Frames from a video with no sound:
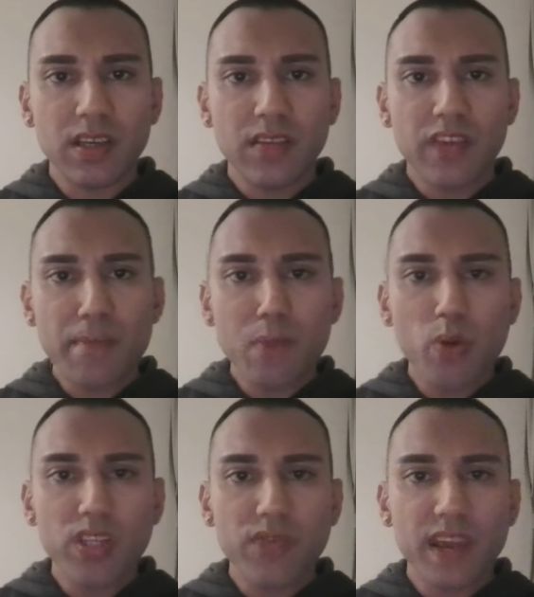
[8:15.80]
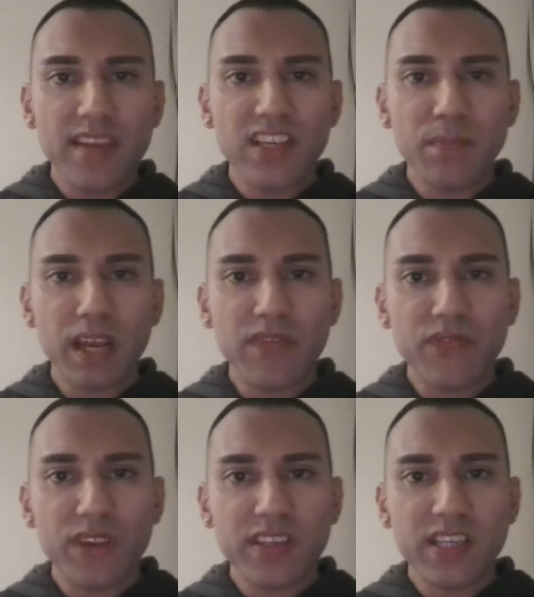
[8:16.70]
They're motivated by
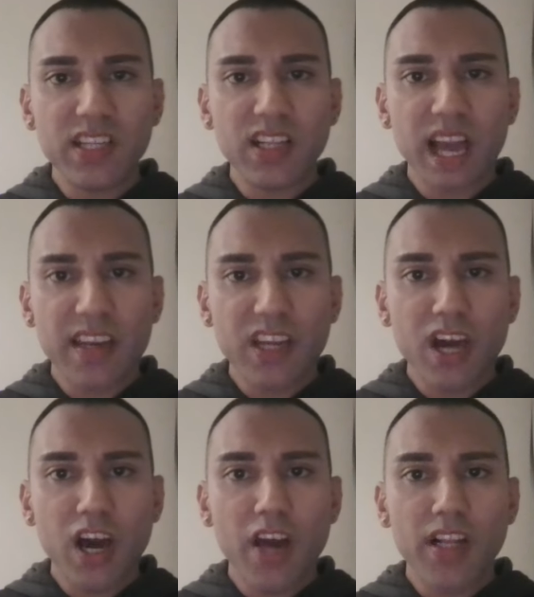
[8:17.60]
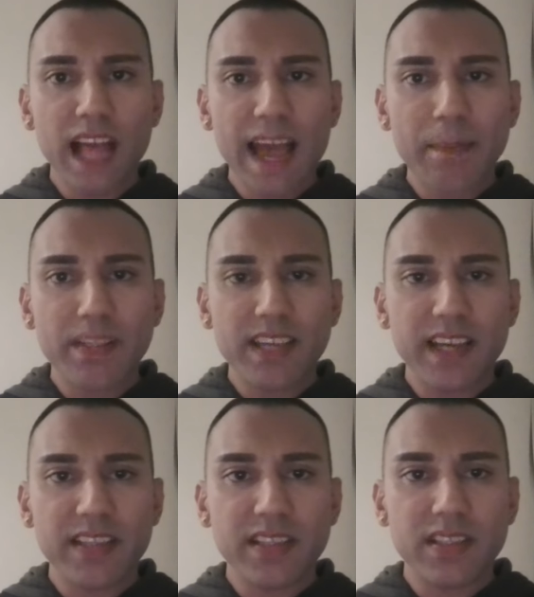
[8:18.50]
physical and carnal
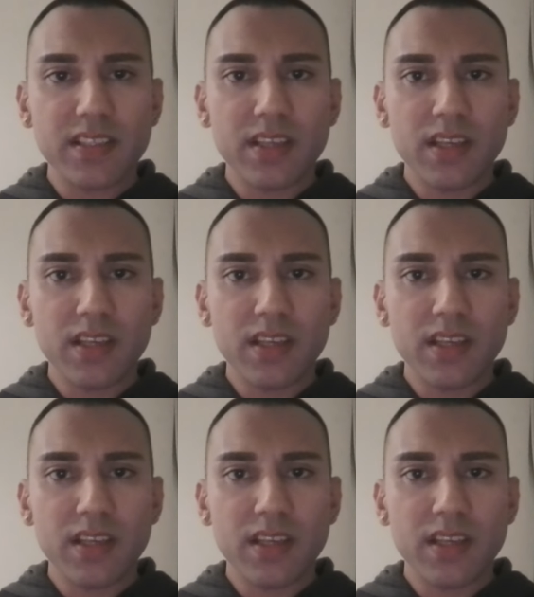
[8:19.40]
appetites